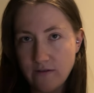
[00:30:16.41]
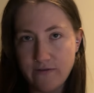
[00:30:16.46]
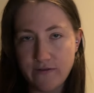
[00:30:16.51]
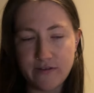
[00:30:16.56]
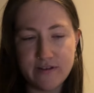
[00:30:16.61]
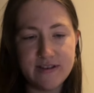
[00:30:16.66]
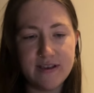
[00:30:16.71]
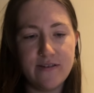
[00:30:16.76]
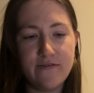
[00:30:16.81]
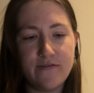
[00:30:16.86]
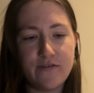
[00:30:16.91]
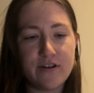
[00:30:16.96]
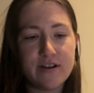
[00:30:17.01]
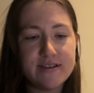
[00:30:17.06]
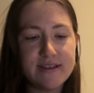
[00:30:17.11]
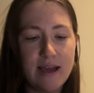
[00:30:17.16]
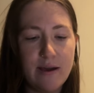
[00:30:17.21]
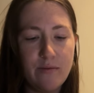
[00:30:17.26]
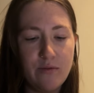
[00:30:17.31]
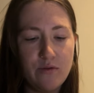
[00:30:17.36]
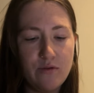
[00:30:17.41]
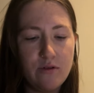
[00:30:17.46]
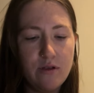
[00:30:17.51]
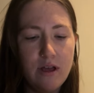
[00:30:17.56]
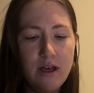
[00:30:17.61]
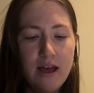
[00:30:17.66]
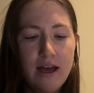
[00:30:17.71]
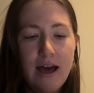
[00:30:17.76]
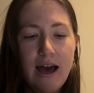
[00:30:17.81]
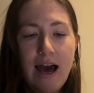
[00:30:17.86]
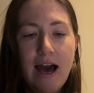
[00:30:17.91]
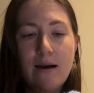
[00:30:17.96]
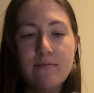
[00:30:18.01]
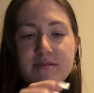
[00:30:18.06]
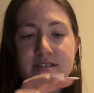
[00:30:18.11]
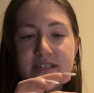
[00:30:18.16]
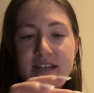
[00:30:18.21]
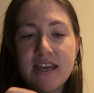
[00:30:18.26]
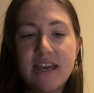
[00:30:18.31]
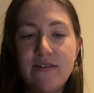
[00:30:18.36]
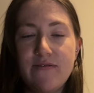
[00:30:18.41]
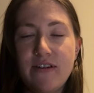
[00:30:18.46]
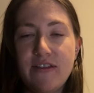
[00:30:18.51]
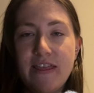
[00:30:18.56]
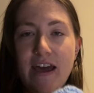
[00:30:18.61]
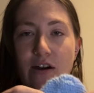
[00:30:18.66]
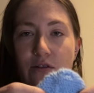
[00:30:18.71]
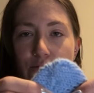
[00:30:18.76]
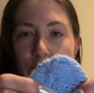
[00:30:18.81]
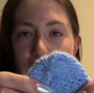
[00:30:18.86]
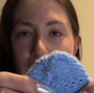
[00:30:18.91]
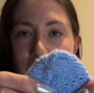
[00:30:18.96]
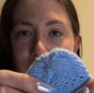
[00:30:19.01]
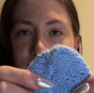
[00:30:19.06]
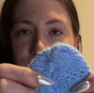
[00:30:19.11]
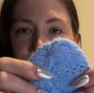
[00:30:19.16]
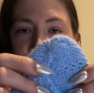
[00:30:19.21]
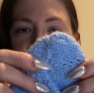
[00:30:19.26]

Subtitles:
for example, to give it that rounded